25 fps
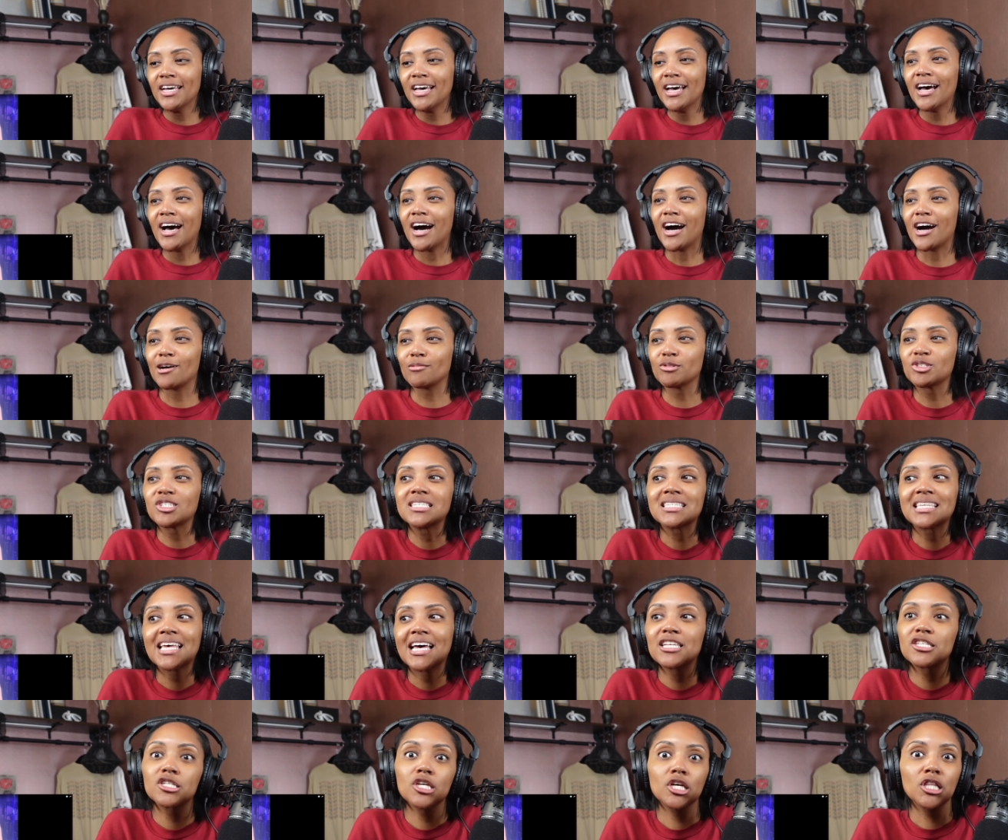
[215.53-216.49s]
Um, she's
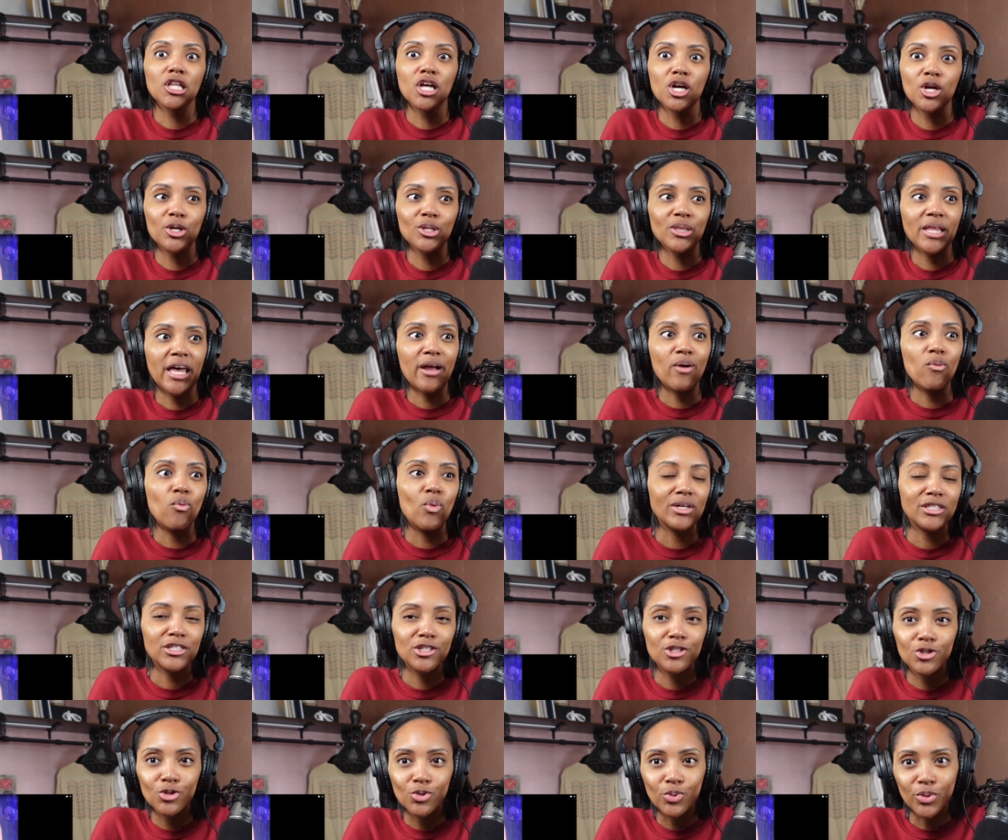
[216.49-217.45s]
had to learn like what
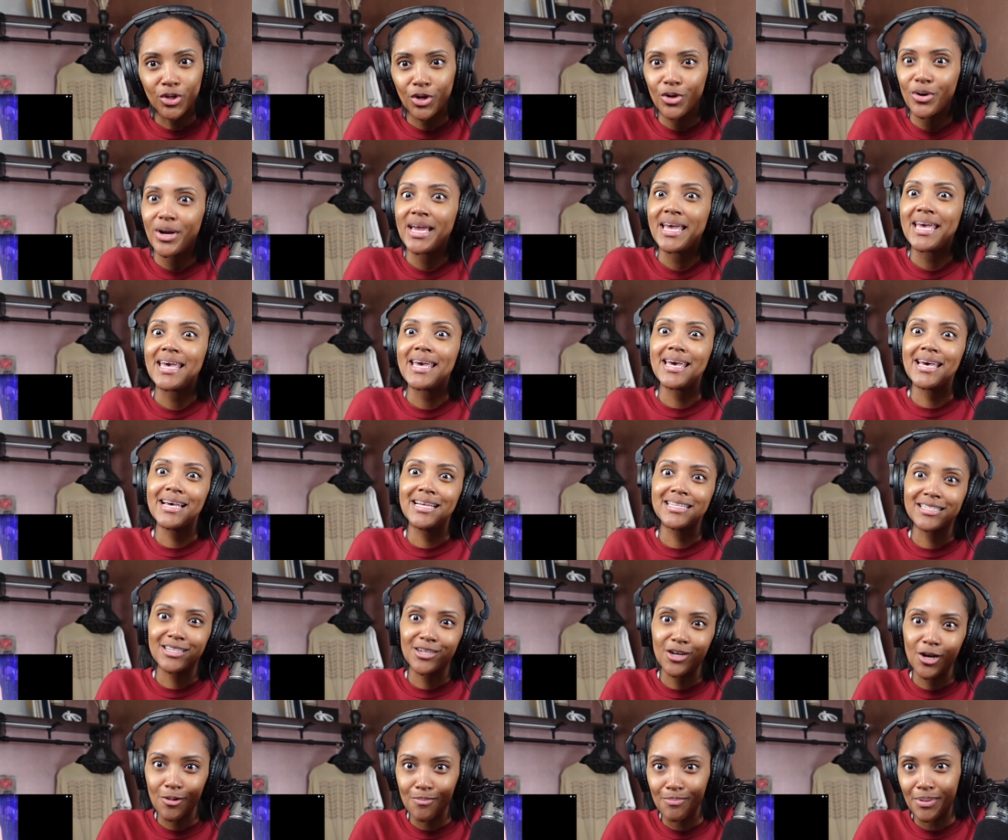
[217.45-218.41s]
to do with her hands
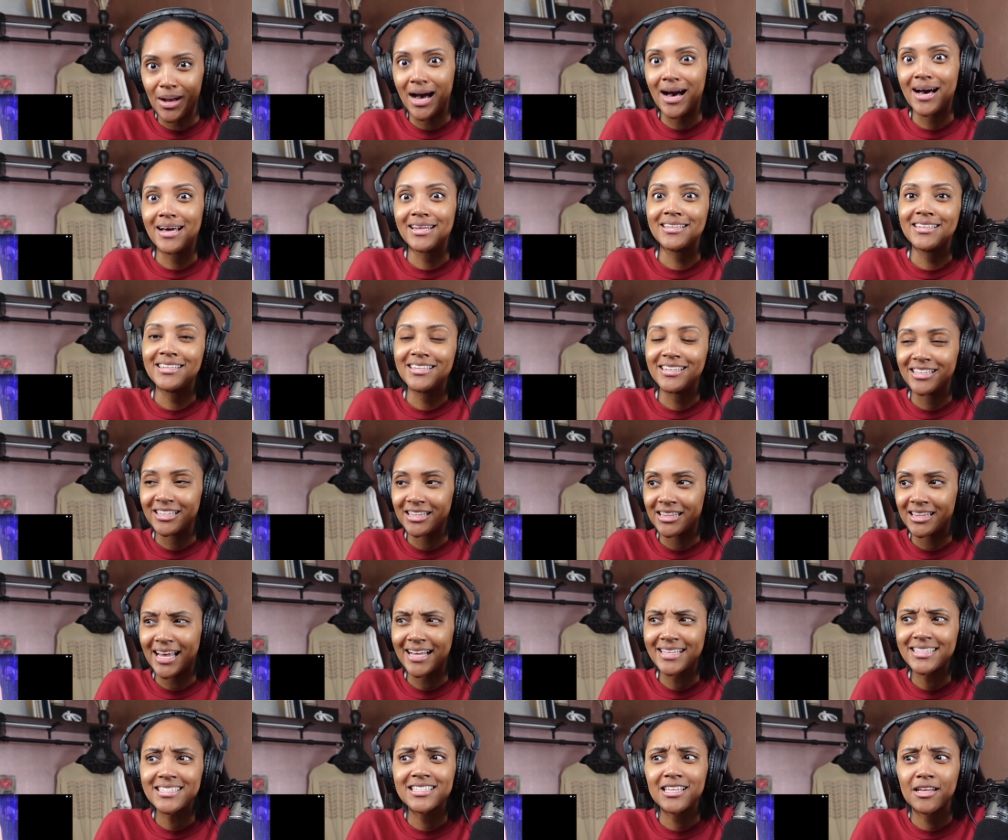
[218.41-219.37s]
and her body. And
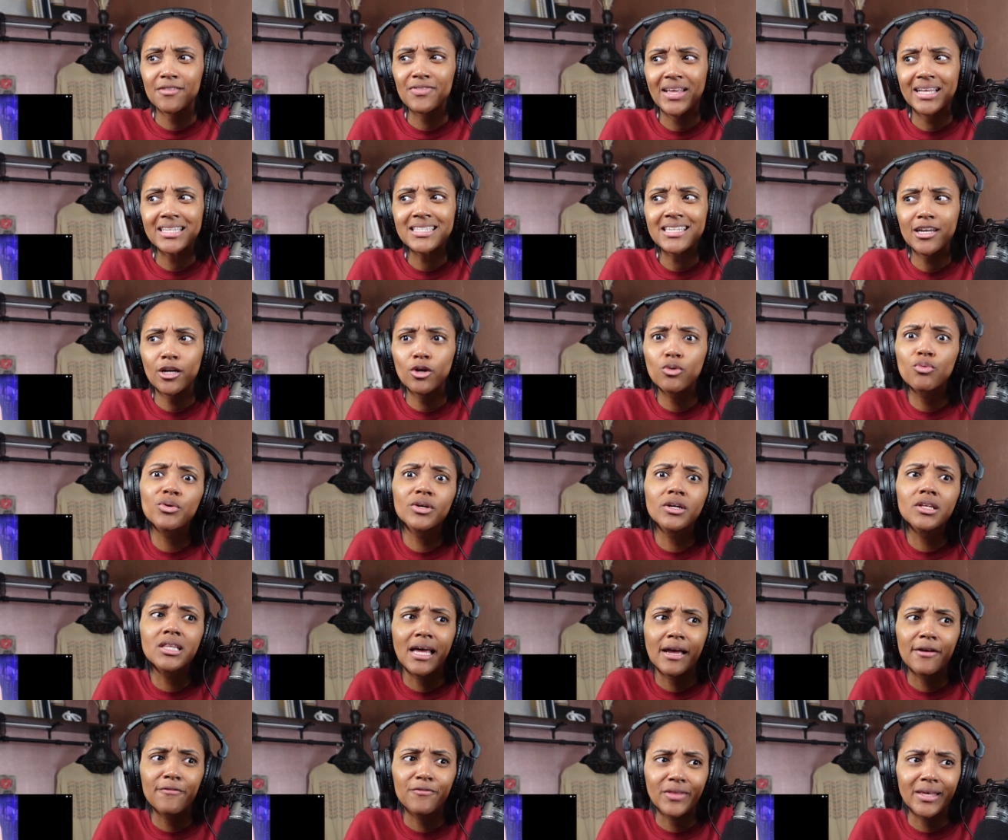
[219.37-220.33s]
that's, that's like a real
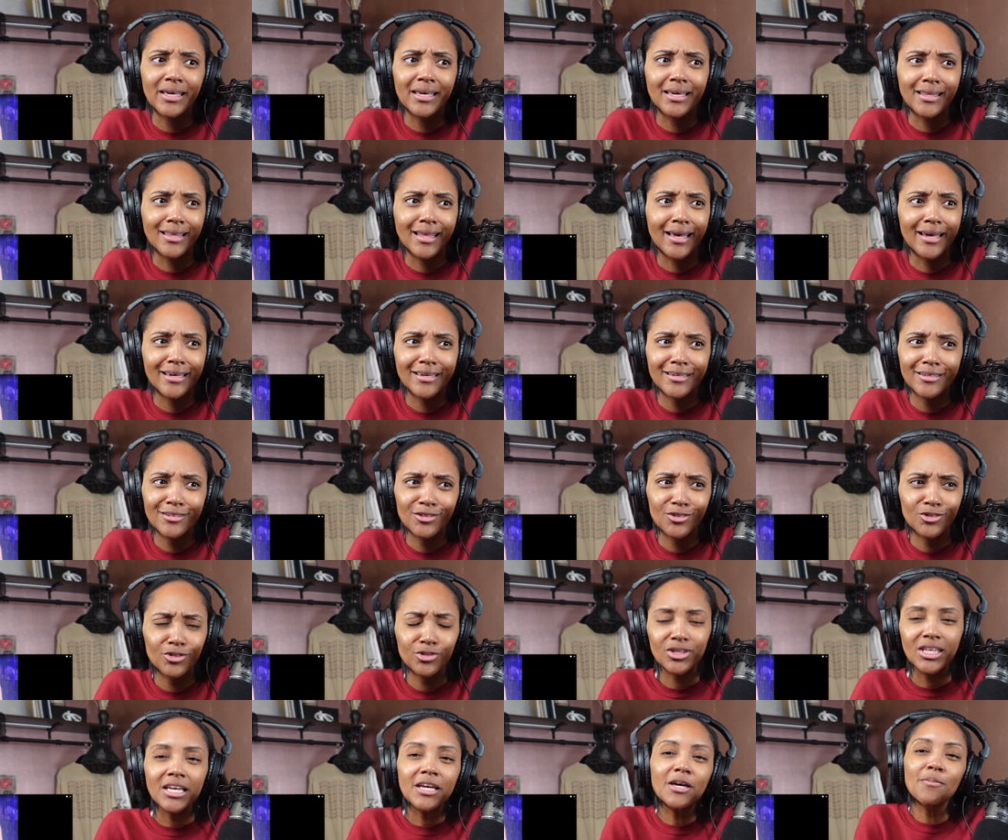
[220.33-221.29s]
life thing.
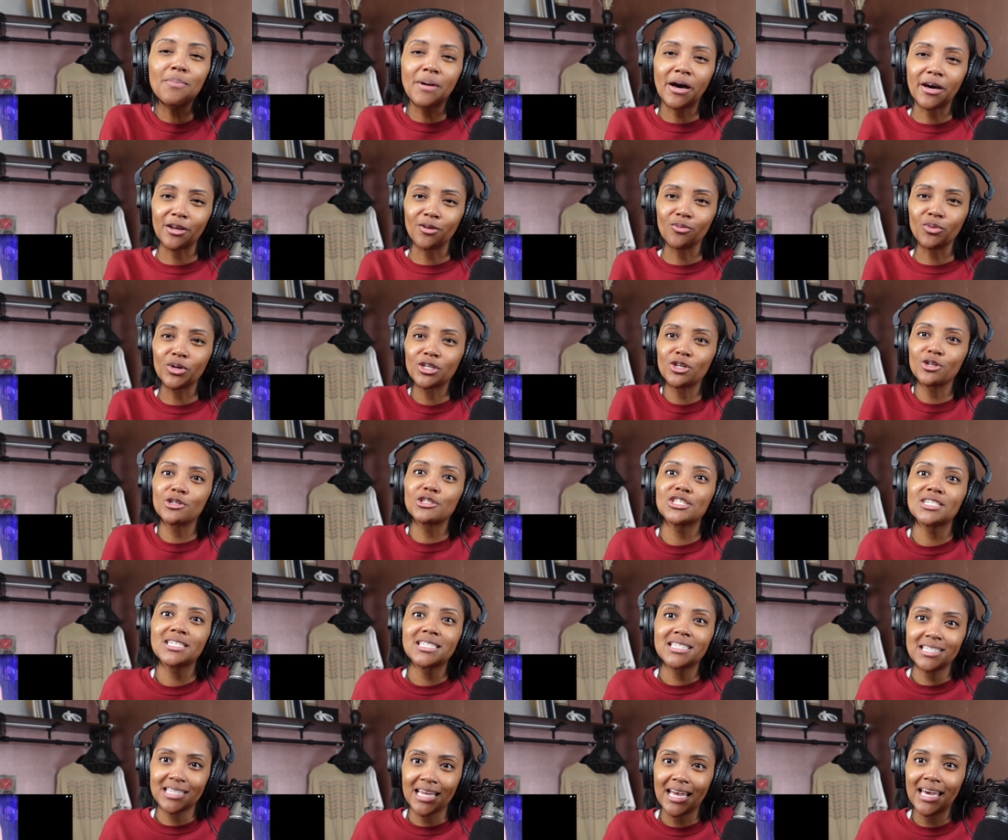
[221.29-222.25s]
Like think about it. When you're
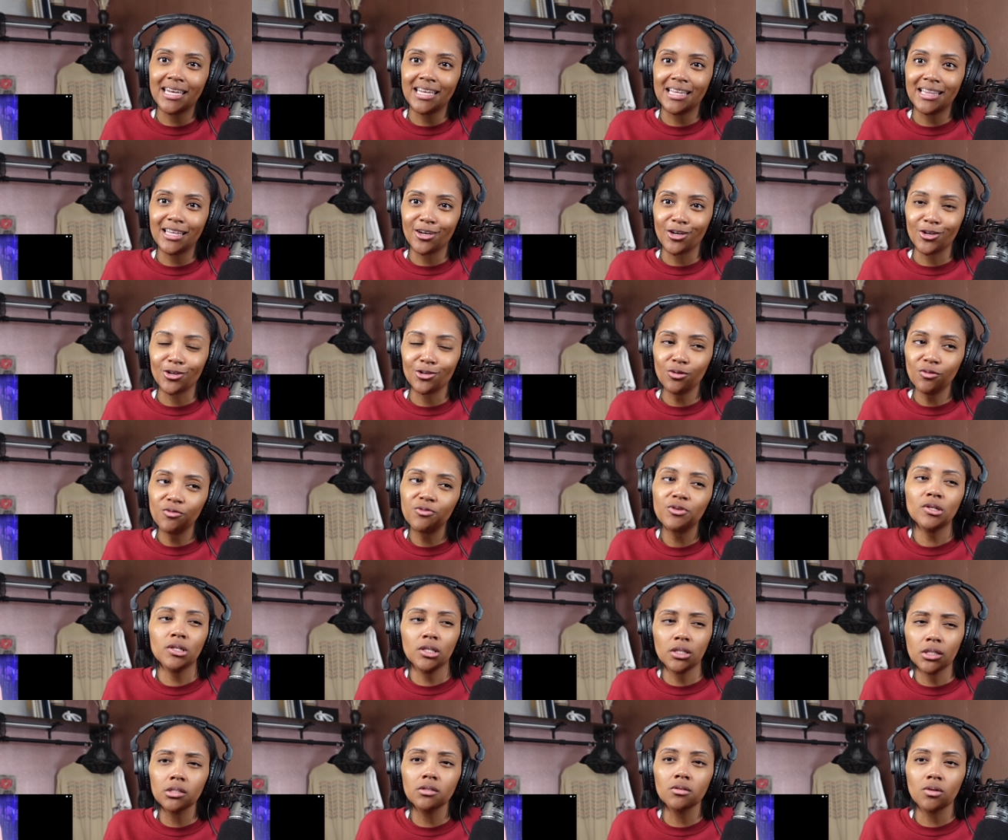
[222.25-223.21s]
just standing there, you
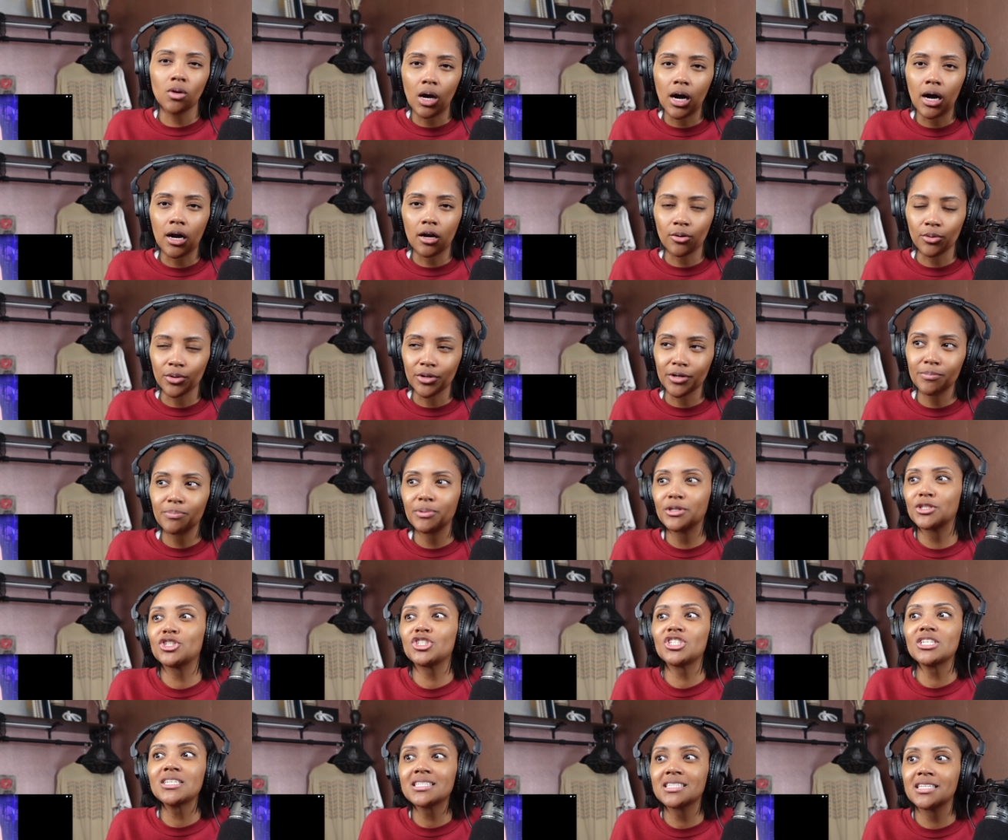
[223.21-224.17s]
feel a little awkward, but
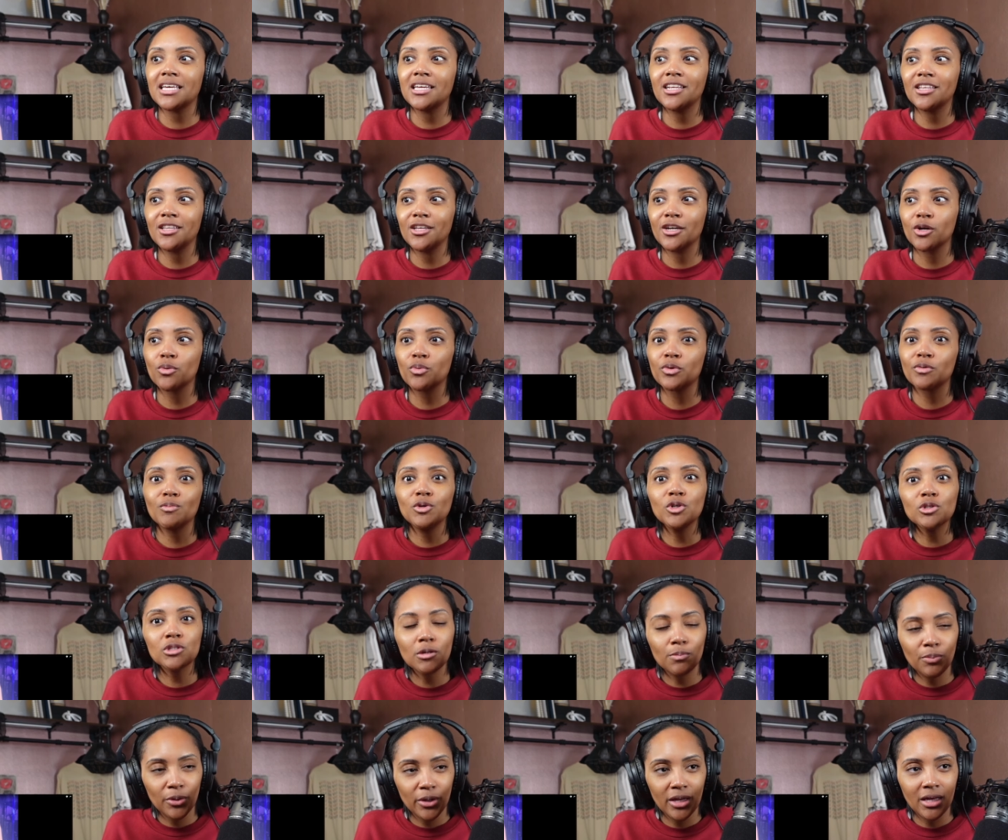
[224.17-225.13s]
she's standing there with
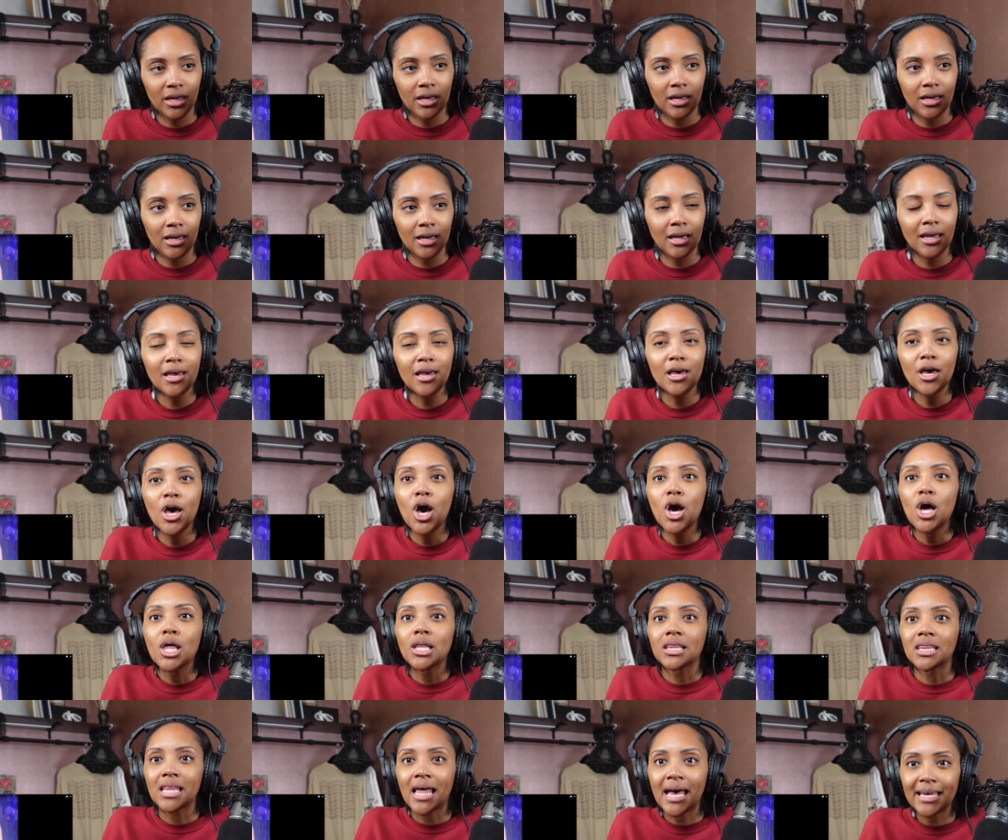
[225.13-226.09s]
music playing,
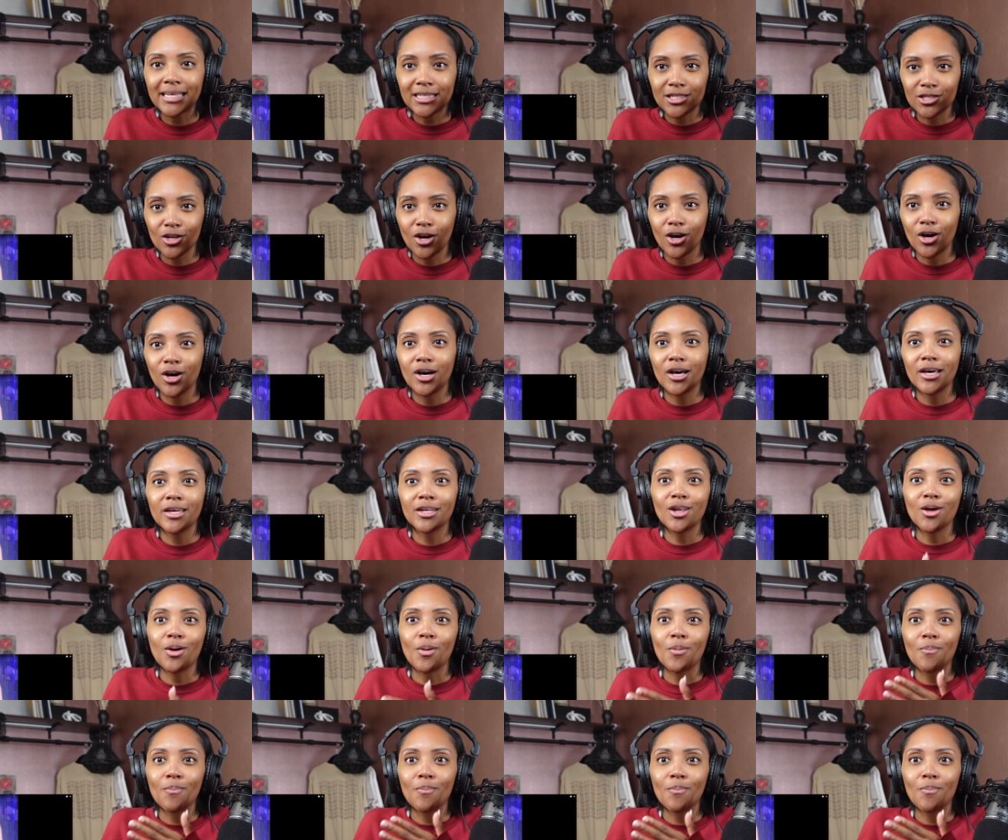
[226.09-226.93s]
lights on,